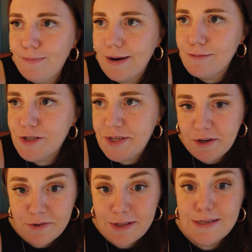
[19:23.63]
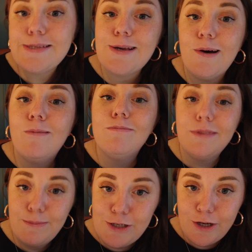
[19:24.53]
but I'm just here for this, so
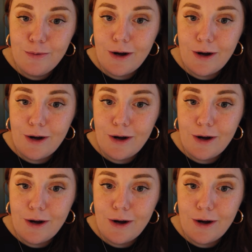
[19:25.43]
let me show you